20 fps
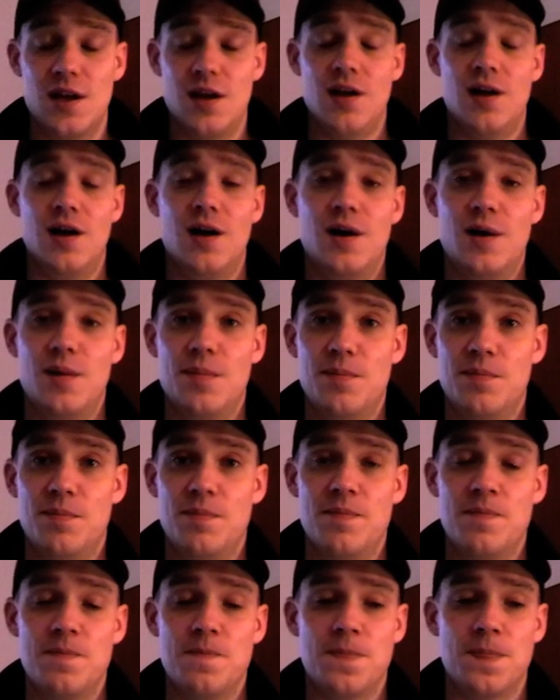
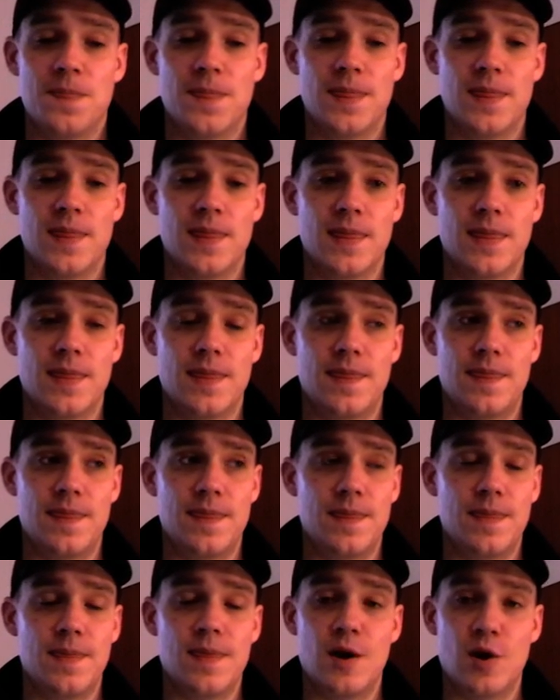
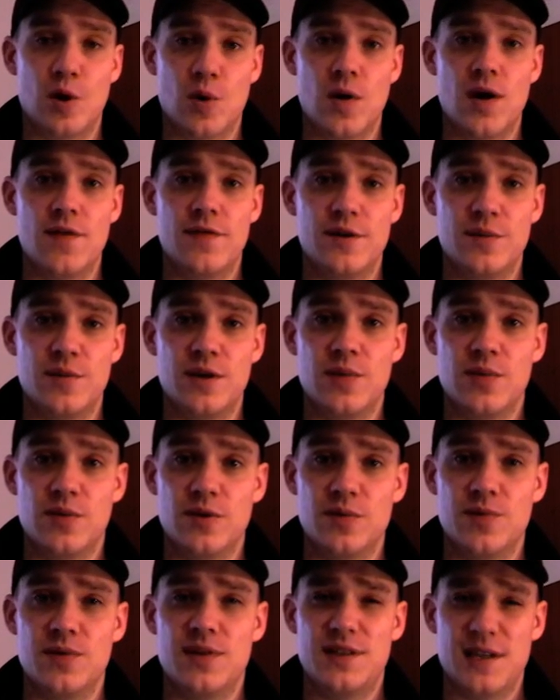There are quite a few people who
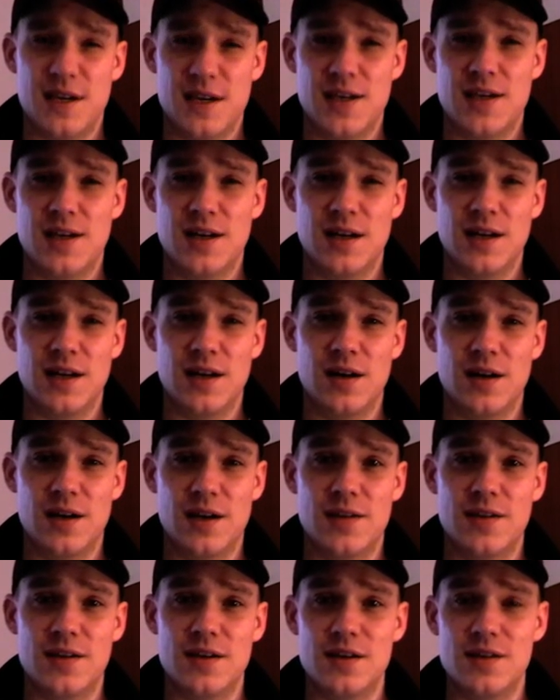particularly
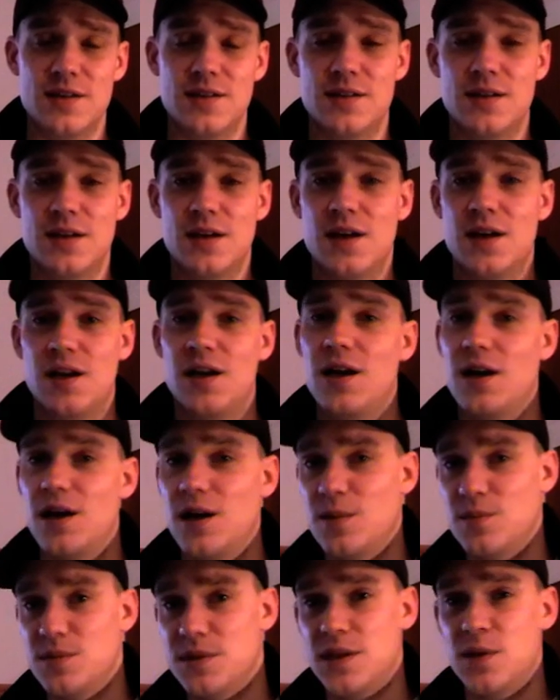like these,
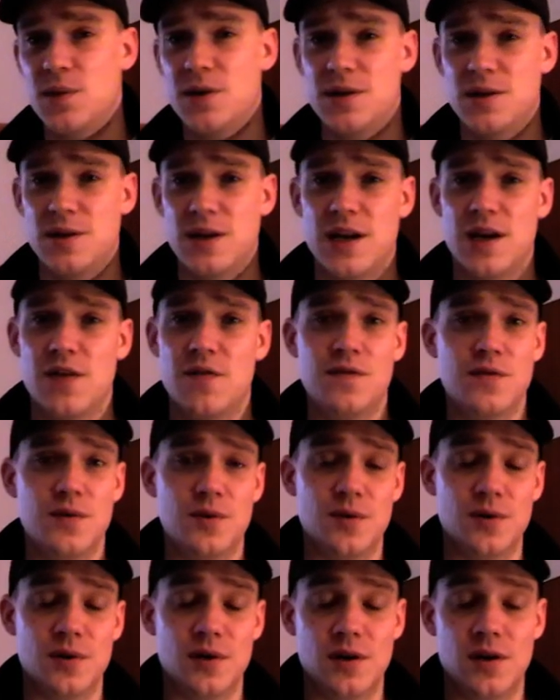so they're worth looking out
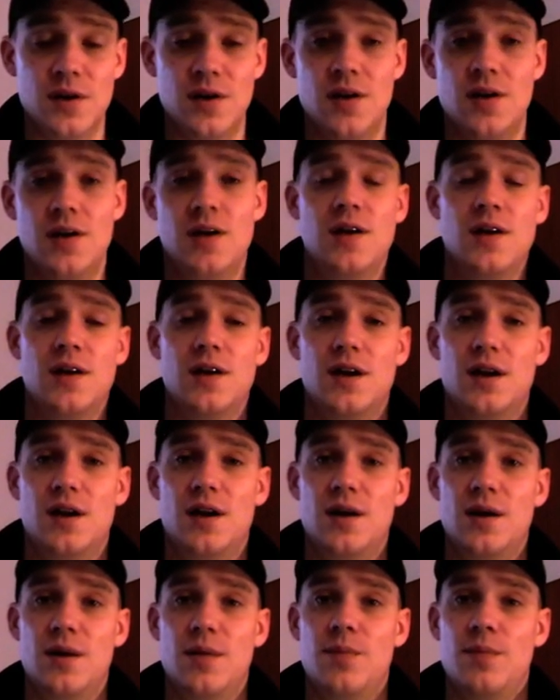for.
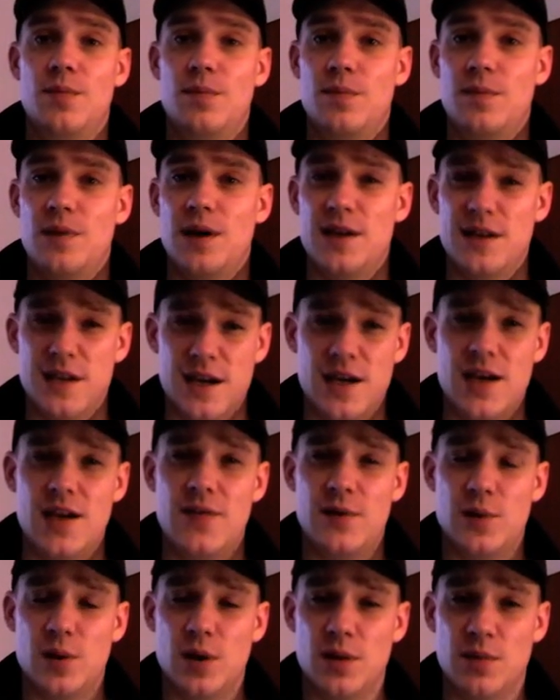And yeah, if
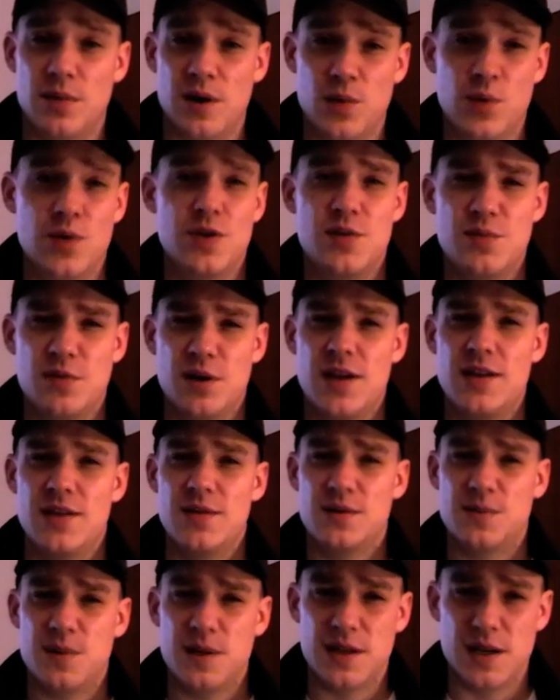you want to buy one, you might end up
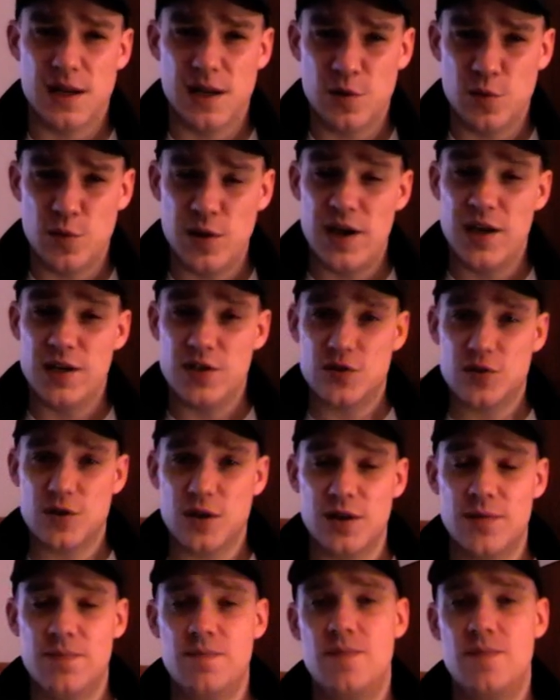spending a little bit extra.